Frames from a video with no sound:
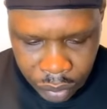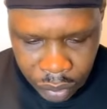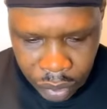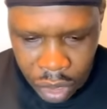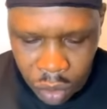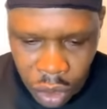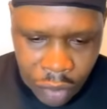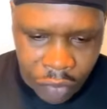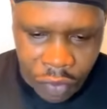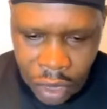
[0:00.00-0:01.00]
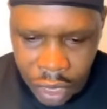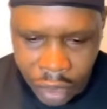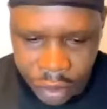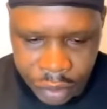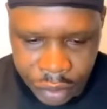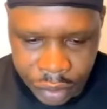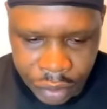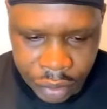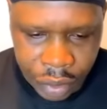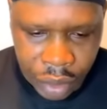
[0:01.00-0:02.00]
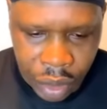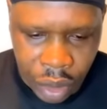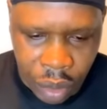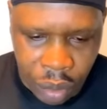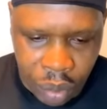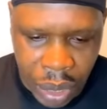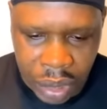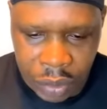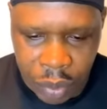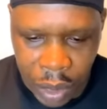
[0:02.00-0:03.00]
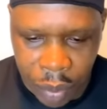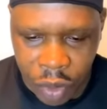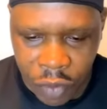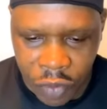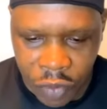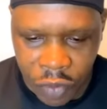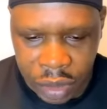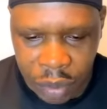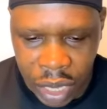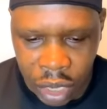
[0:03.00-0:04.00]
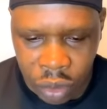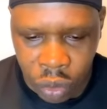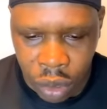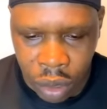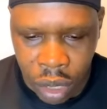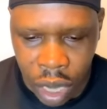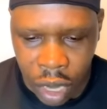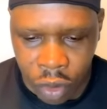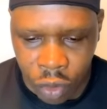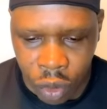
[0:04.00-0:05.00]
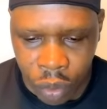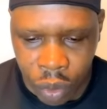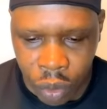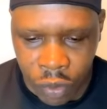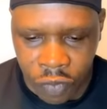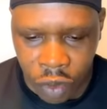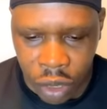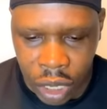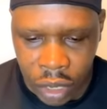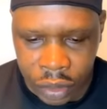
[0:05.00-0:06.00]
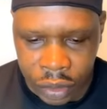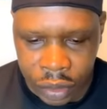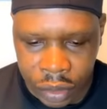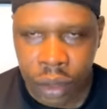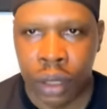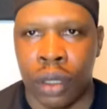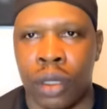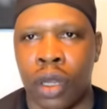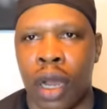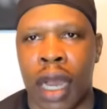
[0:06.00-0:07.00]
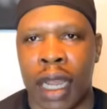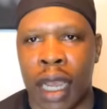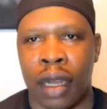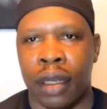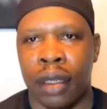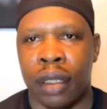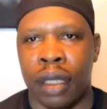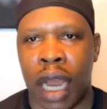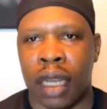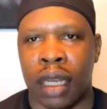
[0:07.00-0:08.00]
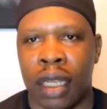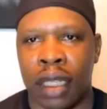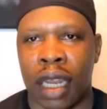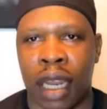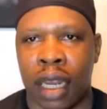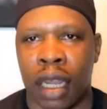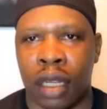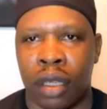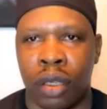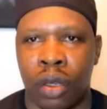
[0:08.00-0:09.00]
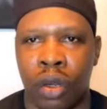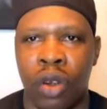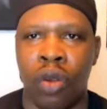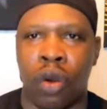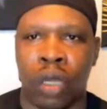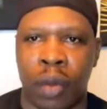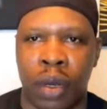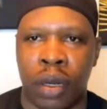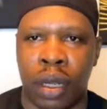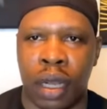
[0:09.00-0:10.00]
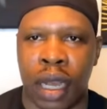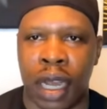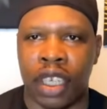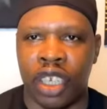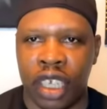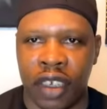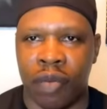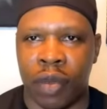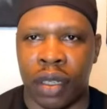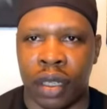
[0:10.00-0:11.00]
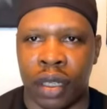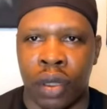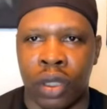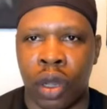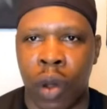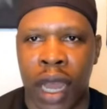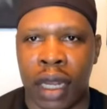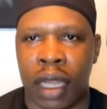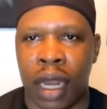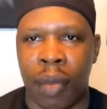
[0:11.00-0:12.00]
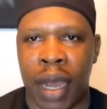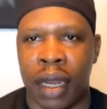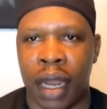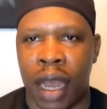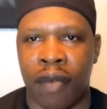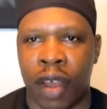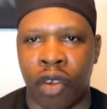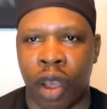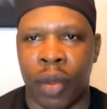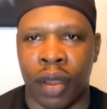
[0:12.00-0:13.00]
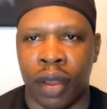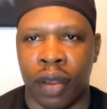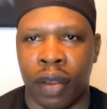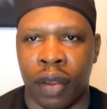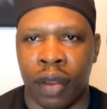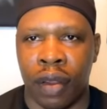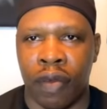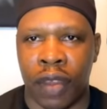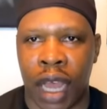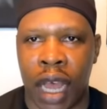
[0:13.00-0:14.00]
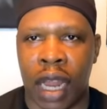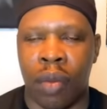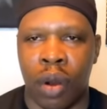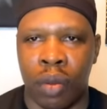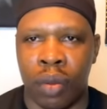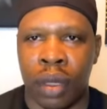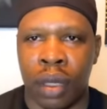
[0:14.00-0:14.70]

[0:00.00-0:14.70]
They won for best pop performance by a duo or group with vocals. So again, that is another notable achievement. So while Killer might not have a Grammy for an album,